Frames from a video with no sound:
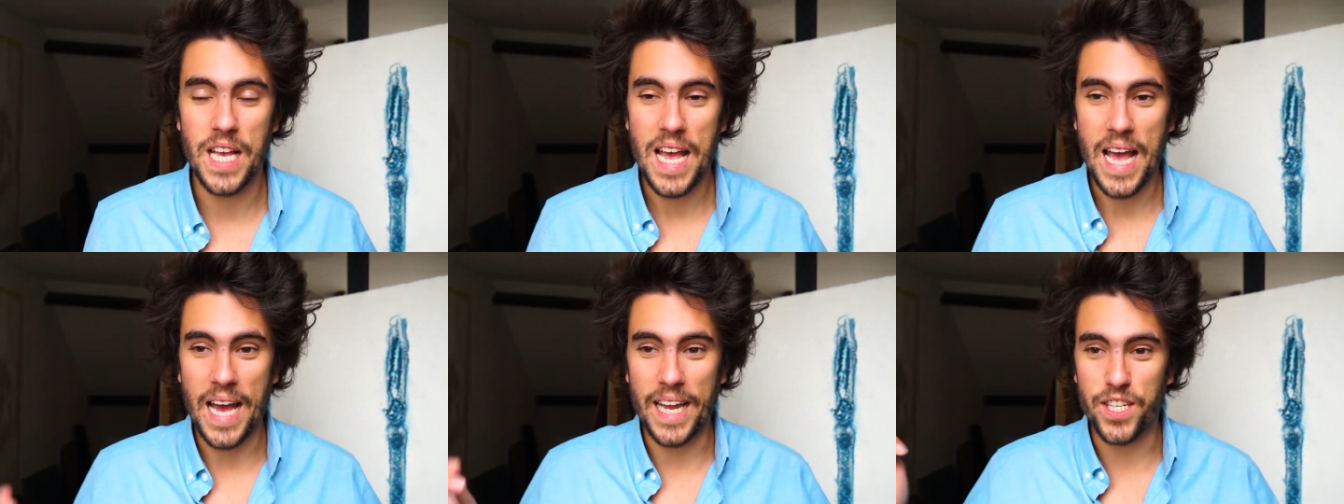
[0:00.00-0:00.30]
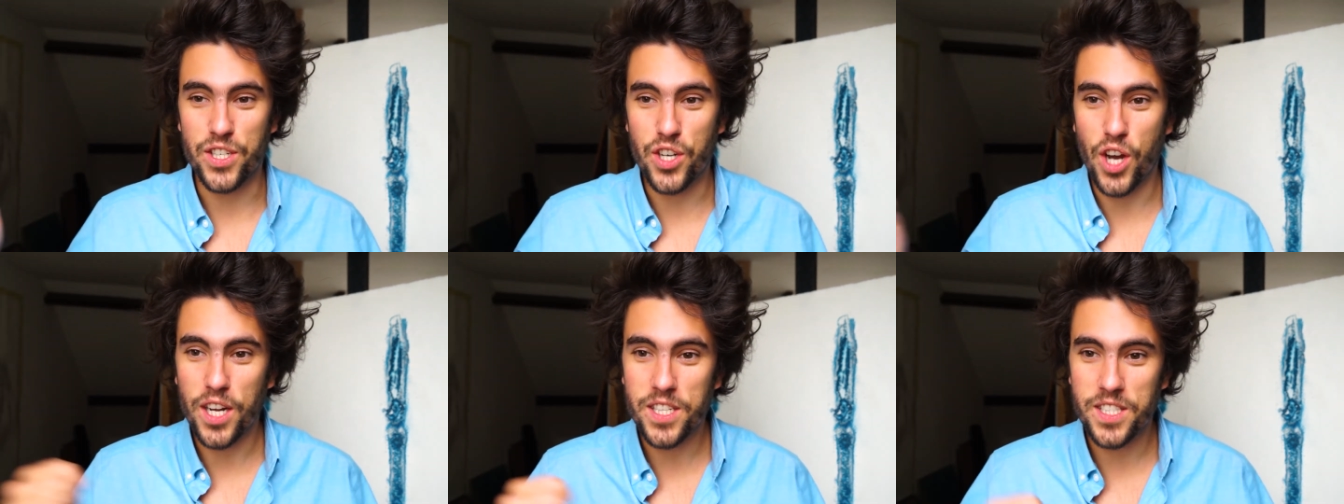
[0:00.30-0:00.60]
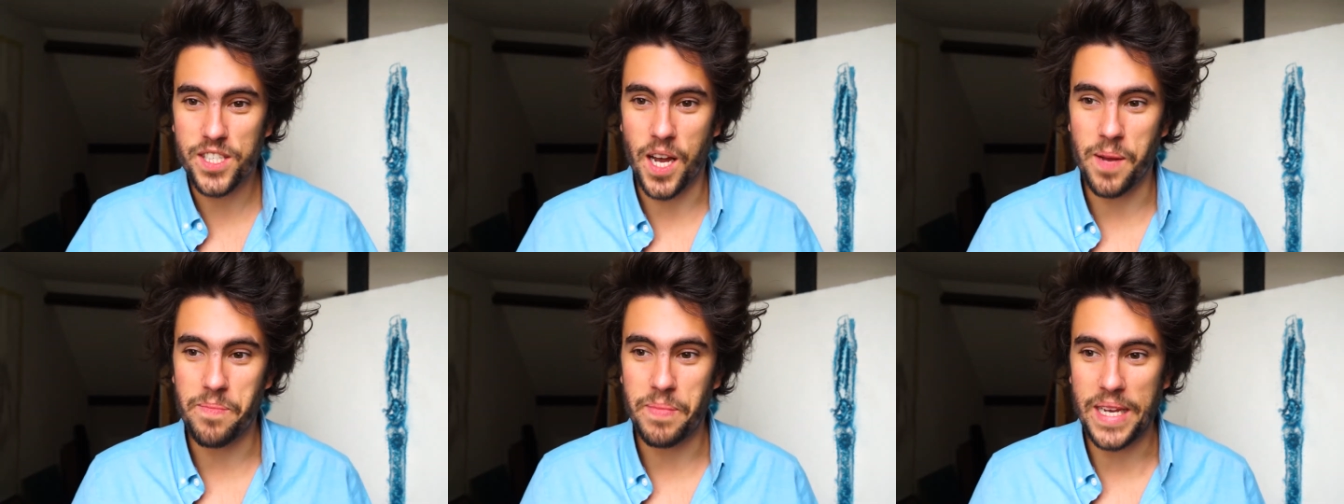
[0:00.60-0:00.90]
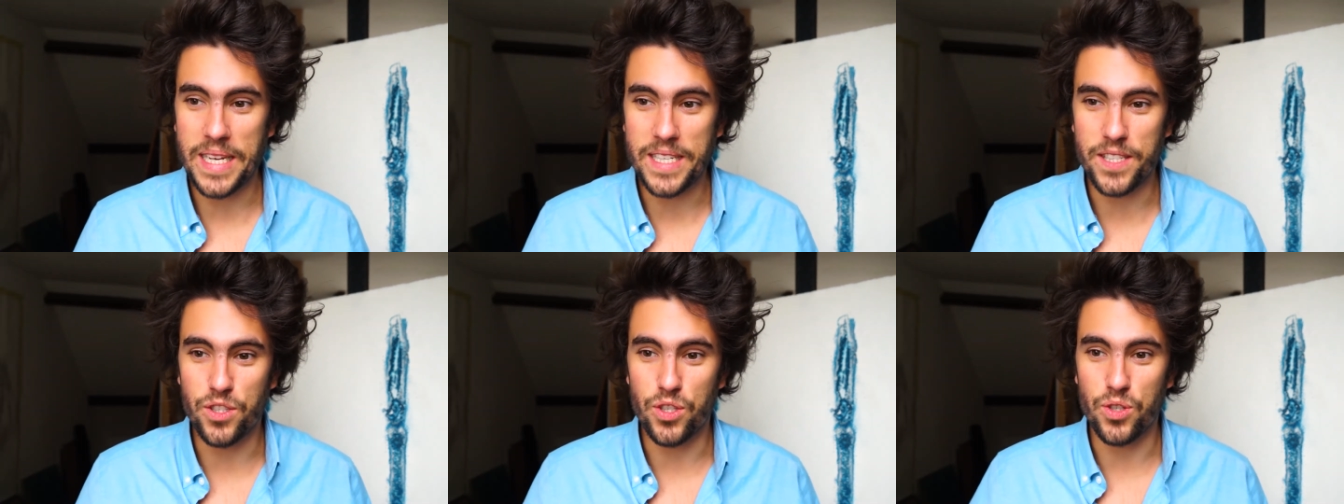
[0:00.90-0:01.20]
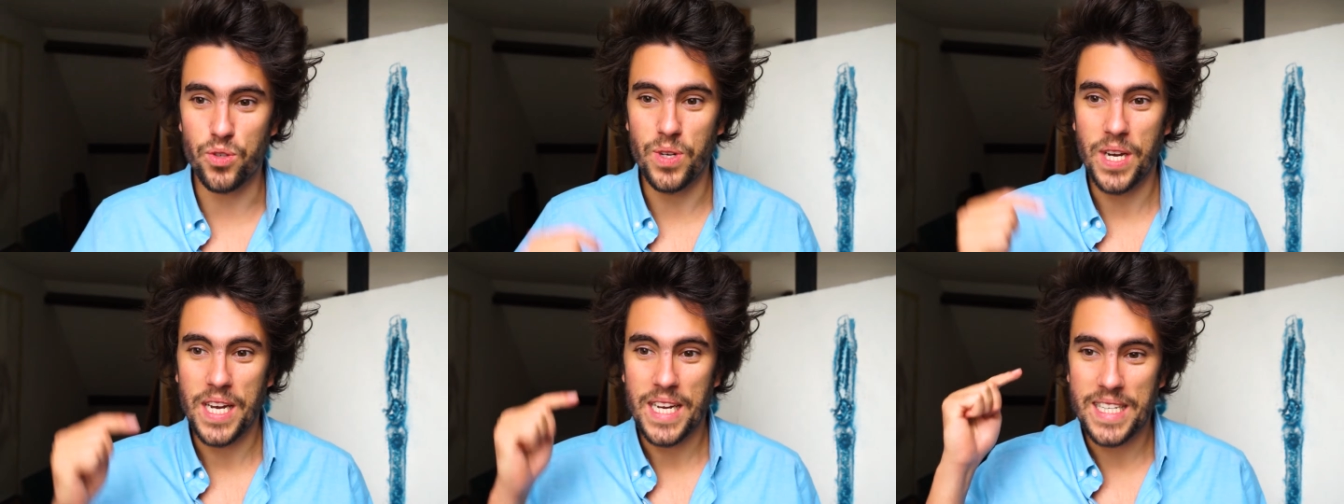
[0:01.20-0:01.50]
and cut them
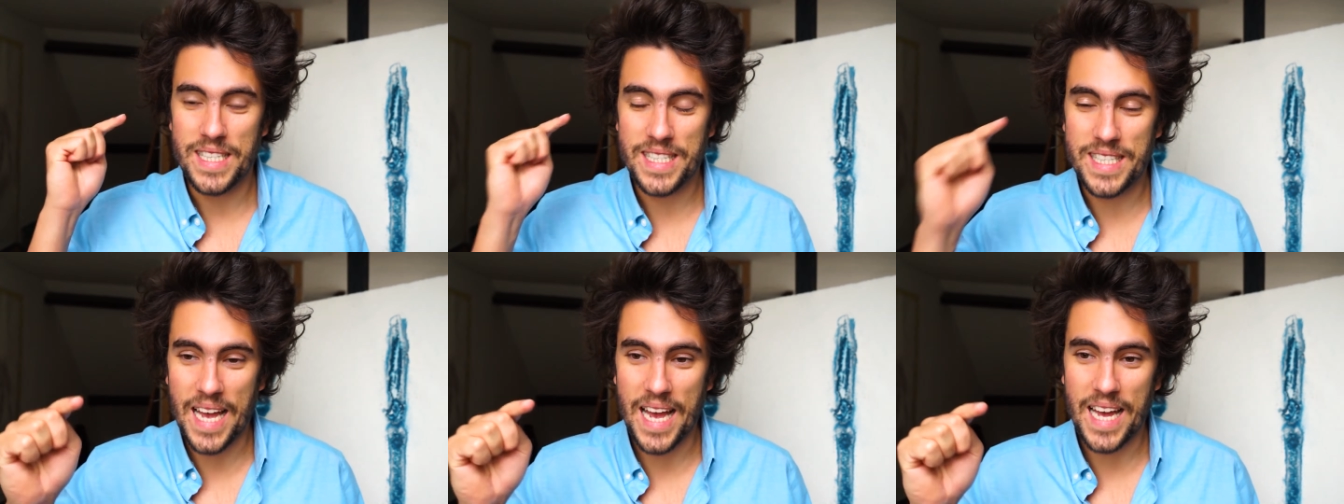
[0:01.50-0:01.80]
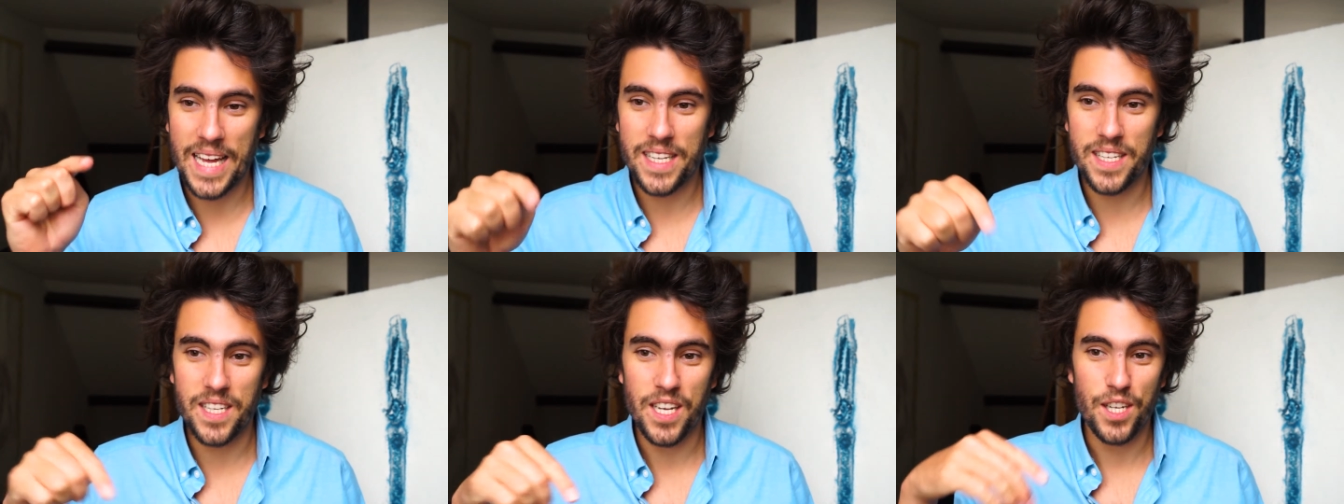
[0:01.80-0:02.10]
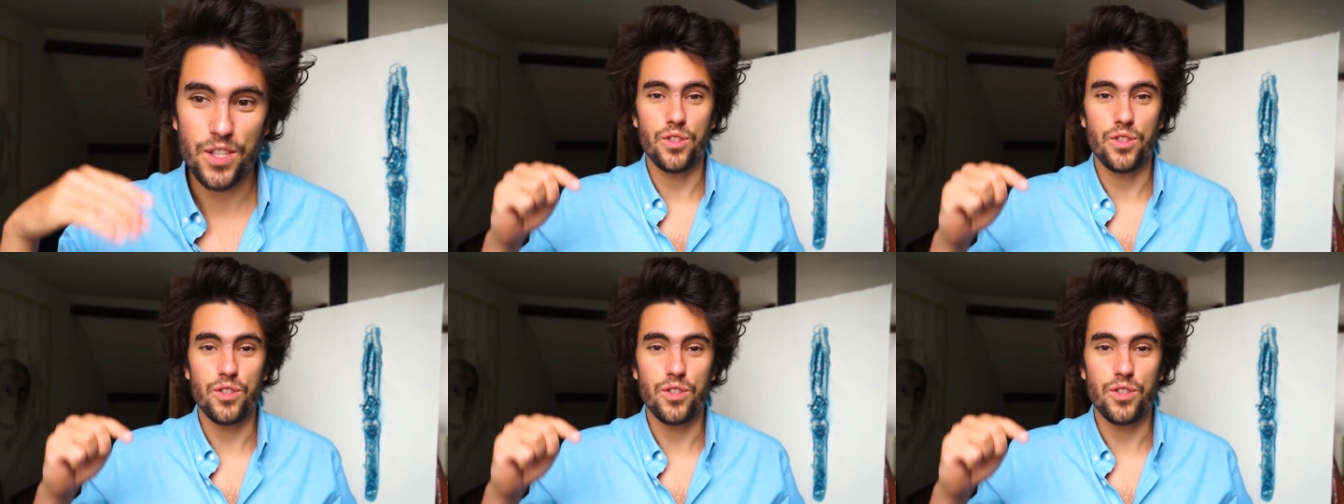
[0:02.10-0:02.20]
into 10